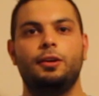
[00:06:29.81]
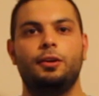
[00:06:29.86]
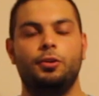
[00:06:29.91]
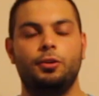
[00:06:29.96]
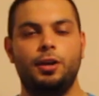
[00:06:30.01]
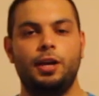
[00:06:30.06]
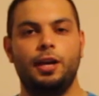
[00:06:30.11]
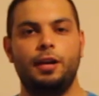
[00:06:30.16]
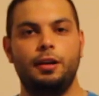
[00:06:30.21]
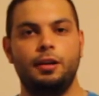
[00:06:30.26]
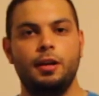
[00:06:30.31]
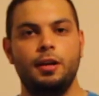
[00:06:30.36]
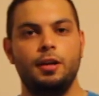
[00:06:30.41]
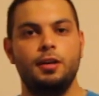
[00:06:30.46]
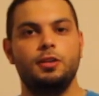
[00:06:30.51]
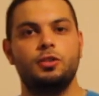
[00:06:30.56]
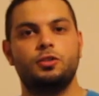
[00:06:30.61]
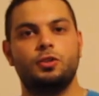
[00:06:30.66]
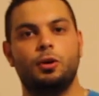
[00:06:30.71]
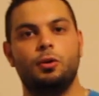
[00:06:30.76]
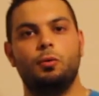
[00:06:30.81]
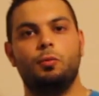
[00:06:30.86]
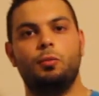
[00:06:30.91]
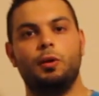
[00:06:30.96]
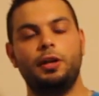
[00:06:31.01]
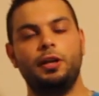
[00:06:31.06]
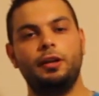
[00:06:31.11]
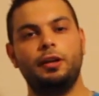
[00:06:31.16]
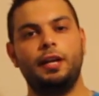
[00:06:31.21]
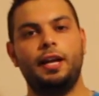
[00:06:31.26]
Okay, so
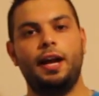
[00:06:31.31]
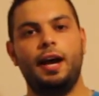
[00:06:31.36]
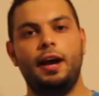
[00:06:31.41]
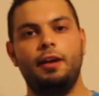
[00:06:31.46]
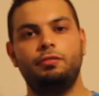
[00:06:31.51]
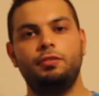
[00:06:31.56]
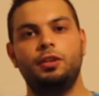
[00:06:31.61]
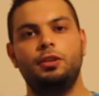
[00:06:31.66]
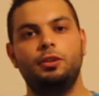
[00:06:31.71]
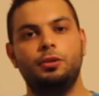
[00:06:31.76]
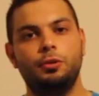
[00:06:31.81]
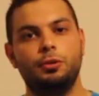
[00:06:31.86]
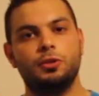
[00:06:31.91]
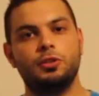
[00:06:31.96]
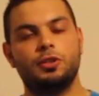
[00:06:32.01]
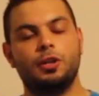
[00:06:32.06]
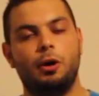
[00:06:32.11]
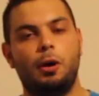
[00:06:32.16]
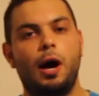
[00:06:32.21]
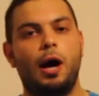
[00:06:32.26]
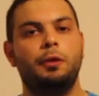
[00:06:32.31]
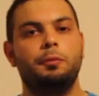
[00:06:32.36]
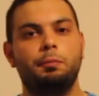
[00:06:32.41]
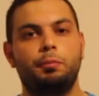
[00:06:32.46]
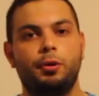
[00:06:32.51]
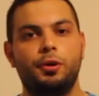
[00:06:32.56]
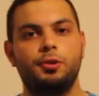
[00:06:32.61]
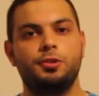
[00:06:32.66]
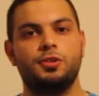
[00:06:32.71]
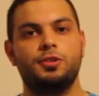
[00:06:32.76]
what you're going to have to do is go out
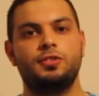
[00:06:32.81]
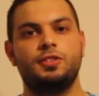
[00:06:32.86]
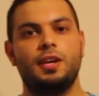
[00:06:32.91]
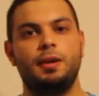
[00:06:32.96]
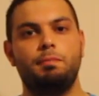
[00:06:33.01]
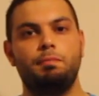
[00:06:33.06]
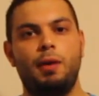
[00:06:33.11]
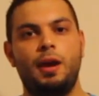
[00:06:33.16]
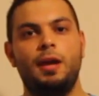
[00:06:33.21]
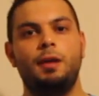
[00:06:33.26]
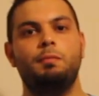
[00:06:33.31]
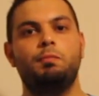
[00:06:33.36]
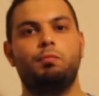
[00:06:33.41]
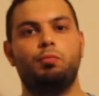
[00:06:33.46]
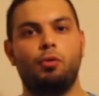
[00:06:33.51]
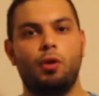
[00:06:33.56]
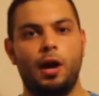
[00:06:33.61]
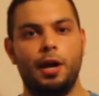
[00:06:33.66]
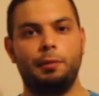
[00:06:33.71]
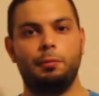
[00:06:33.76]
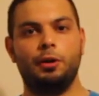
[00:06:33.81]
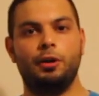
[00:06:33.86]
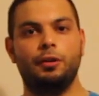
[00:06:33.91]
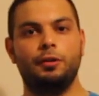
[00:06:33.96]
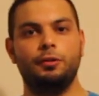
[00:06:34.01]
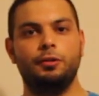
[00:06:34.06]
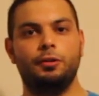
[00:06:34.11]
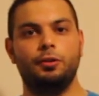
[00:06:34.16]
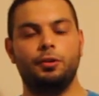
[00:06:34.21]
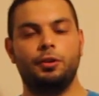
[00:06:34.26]
and purchase a paint
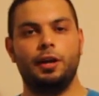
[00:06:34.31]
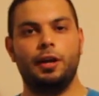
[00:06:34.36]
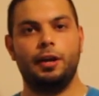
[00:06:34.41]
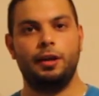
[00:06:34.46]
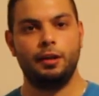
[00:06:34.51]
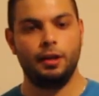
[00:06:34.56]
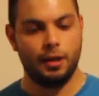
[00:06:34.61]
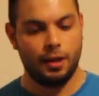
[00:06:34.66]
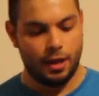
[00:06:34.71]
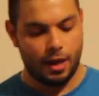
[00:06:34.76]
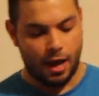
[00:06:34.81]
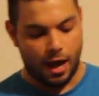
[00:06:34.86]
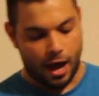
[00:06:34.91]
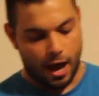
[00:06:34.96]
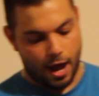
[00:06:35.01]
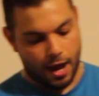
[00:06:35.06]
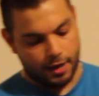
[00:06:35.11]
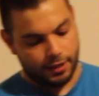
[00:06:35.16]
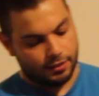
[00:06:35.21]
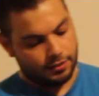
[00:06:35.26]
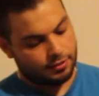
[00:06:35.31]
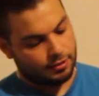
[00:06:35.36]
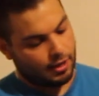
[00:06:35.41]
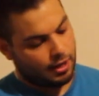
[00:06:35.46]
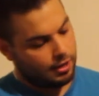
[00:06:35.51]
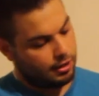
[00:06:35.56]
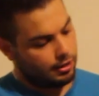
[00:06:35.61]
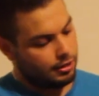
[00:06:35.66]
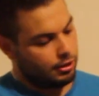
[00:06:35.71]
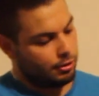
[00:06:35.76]
primer. Okay, I
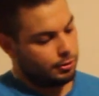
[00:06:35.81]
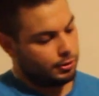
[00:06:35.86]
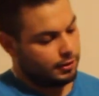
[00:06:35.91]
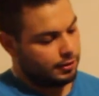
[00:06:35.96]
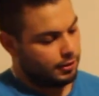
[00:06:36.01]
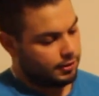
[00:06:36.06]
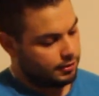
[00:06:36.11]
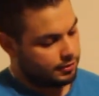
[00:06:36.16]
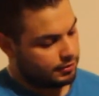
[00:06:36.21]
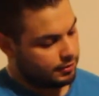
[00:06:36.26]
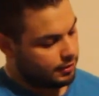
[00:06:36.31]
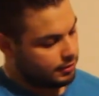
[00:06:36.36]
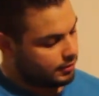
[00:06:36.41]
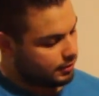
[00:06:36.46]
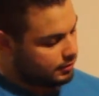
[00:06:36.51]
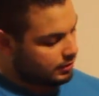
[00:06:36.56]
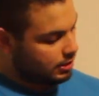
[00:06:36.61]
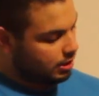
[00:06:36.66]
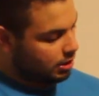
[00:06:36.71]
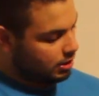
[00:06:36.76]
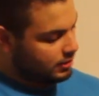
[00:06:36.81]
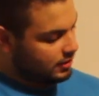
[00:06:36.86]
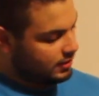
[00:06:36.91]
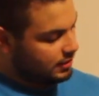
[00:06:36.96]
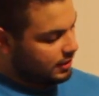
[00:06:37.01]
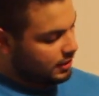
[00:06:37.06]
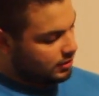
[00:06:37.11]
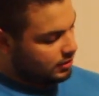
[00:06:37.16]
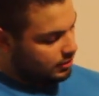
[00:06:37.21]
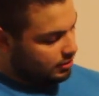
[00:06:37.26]
decided to go with this. This is called
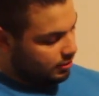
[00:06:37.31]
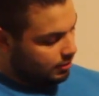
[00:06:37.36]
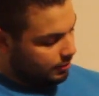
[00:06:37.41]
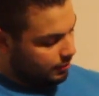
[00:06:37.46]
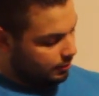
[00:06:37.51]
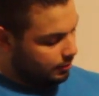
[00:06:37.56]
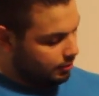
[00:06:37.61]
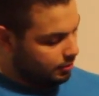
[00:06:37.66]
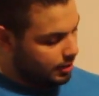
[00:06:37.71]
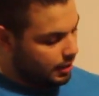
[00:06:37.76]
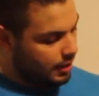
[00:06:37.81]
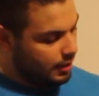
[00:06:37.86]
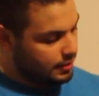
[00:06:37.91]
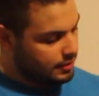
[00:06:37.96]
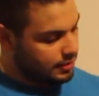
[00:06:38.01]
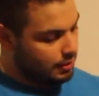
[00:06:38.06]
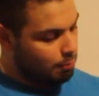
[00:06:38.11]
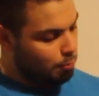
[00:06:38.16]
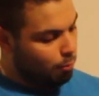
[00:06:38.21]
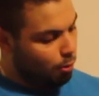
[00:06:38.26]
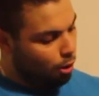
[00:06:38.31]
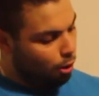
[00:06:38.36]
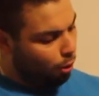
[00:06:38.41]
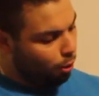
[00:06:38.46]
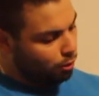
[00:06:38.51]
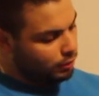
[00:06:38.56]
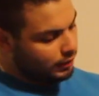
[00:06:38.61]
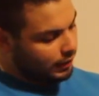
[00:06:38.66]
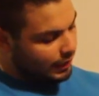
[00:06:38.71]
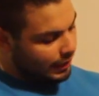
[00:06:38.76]
Zinsser. Okay, it's a
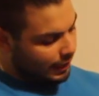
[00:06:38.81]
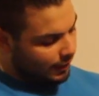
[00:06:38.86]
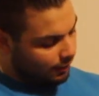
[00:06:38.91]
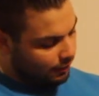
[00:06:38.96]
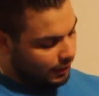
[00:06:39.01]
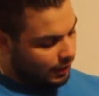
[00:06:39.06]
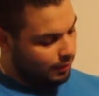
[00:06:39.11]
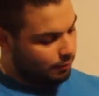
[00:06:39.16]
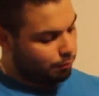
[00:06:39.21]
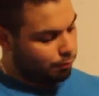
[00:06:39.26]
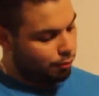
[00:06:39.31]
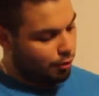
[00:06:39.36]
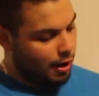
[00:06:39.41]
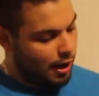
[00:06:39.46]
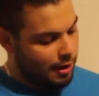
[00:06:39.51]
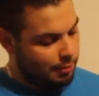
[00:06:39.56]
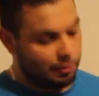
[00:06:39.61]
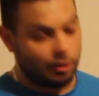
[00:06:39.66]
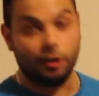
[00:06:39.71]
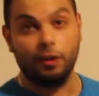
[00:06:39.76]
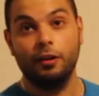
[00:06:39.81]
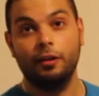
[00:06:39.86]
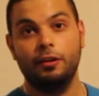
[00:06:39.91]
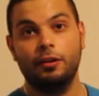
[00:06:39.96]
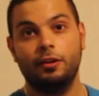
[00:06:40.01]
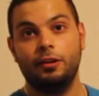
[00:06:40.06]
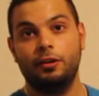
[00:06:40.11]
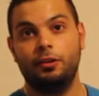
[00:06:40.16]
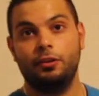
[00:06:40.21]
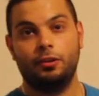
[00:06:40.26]
mold killing primer.
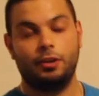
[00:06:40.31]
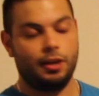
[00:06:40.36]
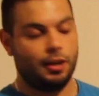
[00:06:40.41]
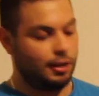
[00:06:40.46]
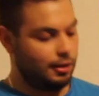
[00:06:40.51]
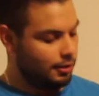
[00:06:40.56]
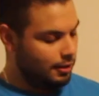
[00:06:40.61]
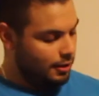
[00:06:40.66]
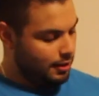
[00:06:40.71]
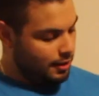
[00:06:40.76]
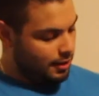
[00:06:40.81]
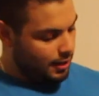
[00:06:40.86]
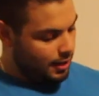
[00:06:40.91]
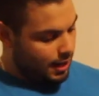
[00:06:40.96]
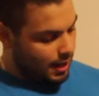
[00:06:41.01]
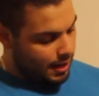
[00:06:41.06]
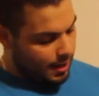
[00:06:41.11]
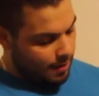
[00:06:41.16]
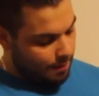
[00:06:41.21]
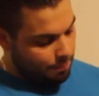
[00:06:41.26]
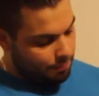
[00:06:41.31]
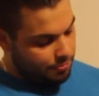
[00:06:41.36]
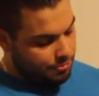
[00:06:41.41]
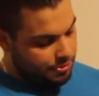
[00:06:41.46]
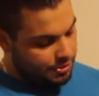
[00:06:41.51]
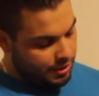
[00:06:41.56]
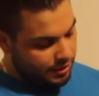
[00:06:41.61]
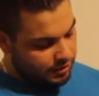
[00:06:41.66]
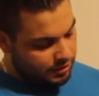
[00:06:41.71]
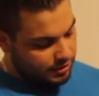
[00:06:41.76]
Okay,
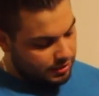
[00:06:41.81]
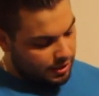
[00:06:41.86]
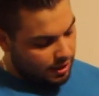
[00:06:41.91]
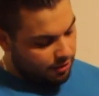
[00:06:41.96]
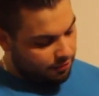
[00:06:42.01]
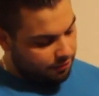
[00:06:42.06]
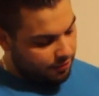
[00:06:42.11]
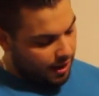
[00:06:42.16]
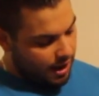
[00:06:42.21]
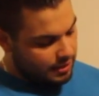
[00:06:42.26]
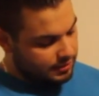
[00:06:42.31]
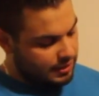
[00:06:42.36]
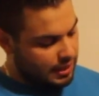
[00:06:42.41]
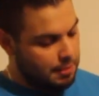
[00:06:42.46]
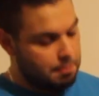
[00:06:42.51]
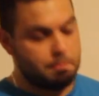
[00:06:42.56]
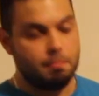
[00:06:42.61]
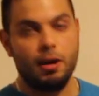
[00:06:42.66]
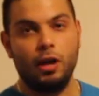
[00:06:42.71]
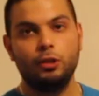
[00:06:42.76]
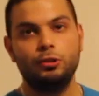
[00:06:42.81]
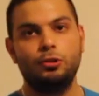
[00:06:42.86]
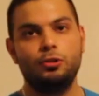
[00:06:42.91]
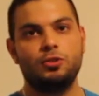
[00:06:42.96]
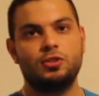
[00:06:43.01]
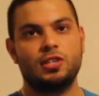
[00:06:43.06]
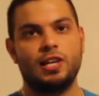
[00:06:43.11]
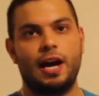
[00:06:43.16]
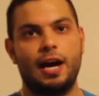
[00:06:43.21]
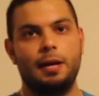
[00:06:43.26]
this stuff has a
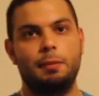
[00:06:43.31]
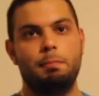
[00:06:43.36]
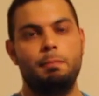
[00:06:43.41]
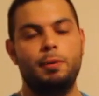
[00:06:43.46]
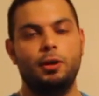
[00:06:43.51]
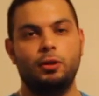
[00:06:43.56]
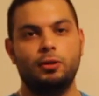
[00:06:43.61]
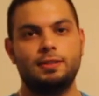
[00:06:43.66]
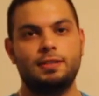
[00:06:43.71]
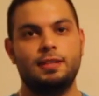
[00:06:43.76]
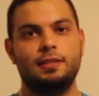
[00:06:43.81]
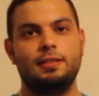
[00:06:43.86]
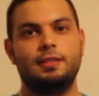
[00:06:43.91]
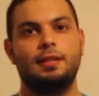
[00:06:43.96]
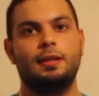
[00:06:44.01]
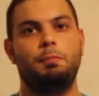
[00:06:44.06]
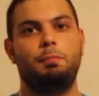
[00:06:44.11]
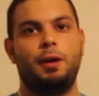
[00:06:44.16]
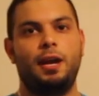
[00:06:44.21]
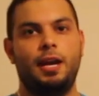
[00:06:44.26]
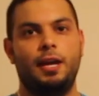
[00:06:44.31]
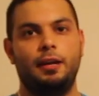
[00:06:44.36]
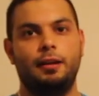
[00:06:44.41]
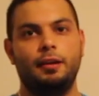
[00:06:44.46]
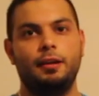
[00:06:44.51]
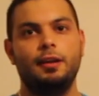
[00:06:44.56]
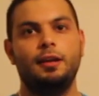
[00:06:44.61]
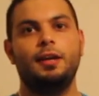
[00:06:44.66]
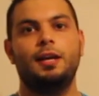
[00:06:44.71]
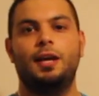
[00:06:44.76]
mildewcide built into the
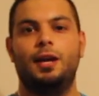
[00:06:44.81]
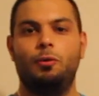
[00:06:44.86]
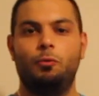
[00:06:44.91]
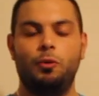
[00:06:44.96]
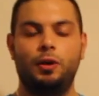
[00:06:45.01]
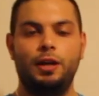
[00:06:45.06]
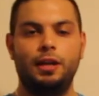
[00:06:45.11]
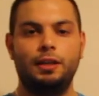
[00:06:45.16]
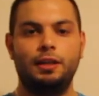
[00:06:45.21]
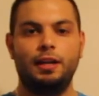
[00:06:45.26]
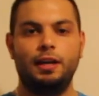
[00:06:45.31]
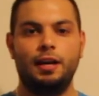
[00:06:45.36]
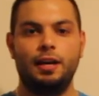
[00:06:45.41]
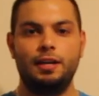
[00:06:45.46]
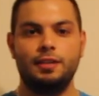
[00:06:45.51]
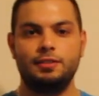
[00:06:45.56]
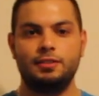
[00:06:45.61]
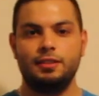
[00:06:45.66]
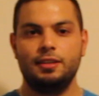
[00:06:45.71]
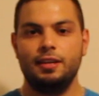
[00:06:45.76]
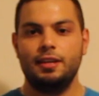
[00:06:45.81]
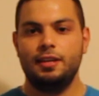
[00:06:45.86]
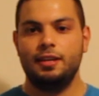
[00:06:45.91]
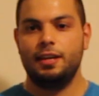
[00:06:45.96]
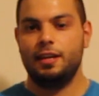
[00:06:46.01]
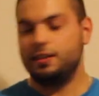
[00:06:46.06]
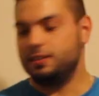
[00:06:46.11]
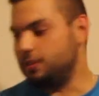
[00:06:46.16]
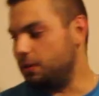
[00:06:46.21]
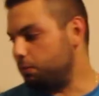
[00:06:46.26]
paint, and what it does
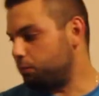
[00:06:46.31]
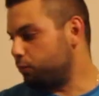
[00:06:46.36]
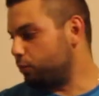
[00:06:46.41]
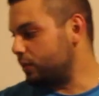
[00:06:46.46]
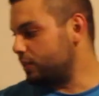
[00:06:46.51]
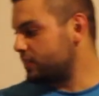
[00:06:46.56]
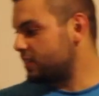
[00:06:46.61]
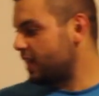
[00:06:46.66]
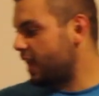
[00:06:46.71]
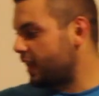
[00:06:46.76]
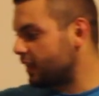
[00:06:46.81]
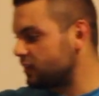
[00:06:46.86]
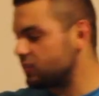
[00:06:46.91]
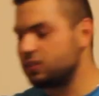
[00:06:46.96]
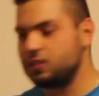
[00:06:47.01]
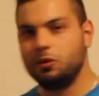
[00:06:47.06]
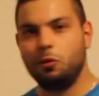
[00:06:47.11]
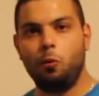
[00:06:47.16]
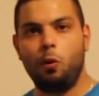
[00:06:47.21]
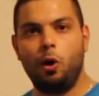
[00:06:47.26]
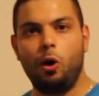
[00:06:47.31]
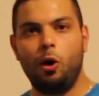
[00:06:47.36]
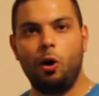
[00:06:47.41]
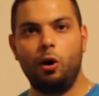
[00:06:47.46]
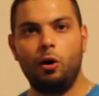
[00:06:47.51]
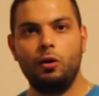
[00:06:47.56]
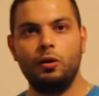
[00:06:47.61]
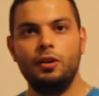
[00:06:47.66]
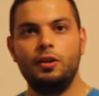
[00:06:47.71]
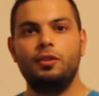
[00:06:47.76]
is it protects the
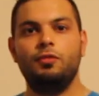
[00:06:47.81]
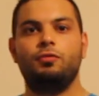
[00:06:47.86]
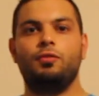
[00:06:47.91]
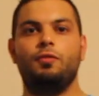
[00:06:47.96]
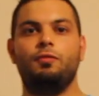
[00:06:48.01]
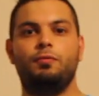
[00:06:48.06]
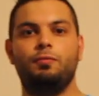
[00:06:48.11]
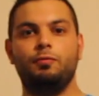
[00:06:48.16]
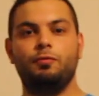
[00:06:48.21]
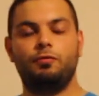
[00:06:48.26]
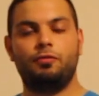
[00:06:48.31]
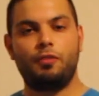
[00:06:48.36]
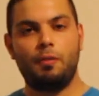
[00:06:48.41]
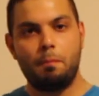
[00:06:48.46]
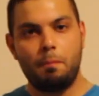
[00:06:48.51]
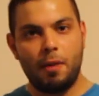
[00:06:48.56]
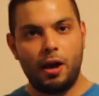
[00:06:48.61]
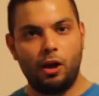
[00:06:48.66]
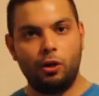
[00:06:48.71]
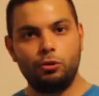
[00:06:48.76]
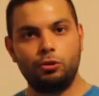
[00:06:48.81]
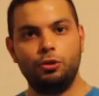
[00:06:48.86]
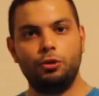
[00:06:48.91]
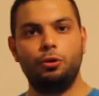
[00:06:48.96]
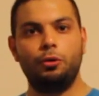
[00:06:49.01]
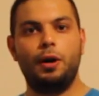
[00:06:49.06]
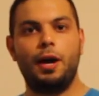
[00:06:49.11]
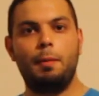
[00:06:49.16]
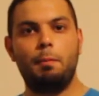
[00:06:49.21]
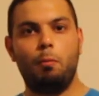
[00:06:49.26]
wall from
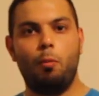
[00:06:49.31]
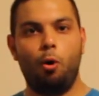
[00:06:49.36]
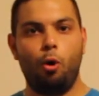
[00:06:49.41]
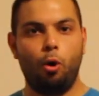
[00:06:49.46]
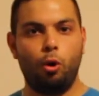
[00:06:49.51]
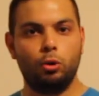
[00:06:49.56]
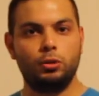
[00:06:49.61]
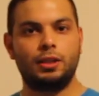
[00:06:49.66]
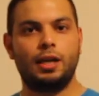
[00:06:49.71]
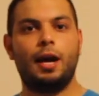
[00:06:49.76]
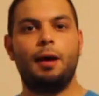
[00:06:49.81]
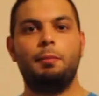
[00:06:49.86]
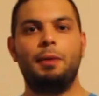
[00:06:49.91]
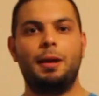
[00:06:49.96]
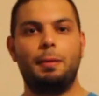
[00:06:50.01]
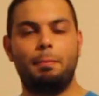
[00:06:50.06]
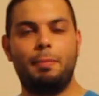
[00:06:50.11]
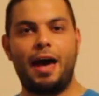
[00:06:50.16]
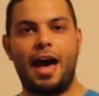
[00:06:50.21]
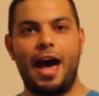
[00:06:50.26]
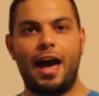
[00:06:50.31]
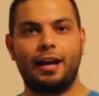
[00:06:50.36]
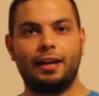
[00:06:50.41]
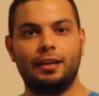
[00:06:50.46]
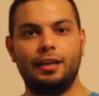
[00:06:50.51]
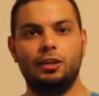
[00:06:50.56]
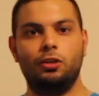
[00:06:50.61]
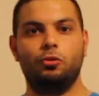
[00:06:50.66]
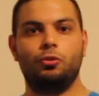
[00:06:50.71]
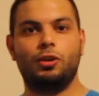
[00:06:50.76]
mildew and mold coming
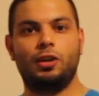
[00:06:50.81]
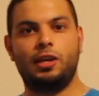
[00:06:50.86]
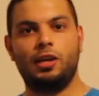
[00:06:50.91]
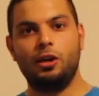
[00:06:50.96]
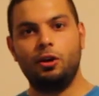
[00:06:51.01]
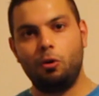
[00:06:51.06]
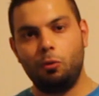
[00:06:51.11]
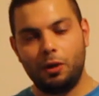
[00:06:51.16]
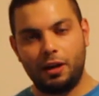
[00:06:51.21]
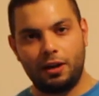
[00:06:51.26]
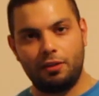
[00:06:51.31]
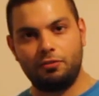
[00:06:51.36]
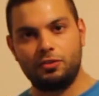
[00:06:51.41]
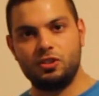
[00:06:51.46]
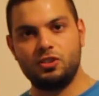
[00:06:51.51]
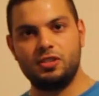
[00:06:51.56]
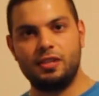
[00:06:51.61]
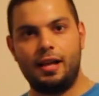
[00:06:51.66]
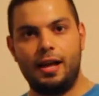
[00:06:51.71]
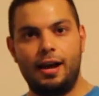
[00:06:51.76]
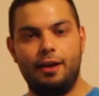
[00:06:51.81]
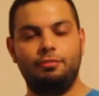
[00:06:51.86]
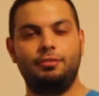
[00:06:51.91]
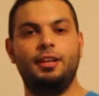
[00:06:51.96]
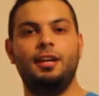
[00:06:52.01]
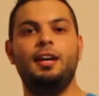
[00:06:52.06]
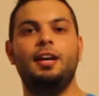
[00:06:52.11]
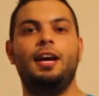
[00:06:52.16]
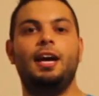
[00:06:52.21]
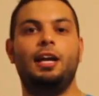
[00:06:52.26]
back. It'll kill whatever's
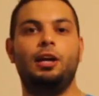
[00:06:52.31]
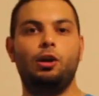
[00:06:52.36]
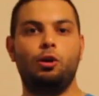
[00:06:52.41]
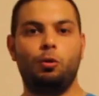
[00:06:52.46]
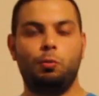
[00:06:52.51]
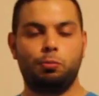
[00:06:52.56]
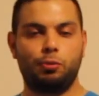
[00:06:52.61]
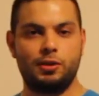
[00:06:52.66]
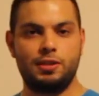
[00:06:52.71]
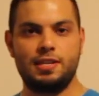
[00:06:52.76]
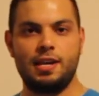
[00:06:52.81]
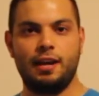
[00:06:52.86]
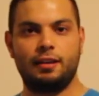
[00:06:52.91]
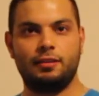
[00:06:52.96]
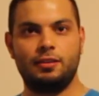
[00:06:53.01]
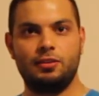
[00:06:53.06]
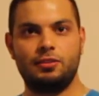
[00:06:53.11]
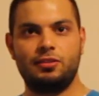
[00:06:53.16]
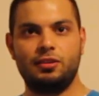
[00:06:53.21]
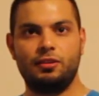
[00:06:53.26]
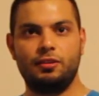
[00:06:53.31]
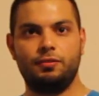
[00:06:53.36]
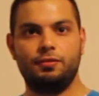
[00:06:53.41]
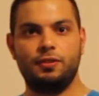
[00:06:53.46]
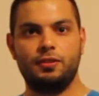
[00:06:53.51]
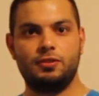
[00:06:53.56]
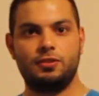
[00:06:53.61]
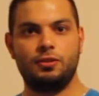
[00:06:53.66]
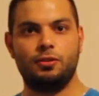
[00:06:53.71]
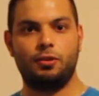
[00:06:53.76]
left and it'll protect the
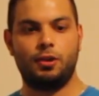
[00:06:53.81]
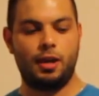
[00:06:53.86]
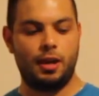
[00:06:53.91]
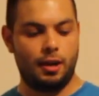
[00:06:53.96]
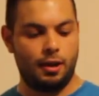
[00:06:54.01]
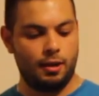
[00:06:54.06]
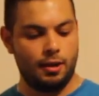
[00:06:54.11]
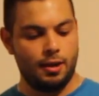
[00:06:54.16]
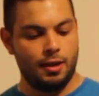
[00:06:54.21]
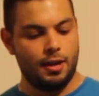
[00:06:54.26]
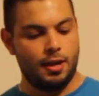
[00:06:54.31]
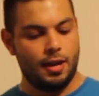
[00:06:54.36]
surface, okay?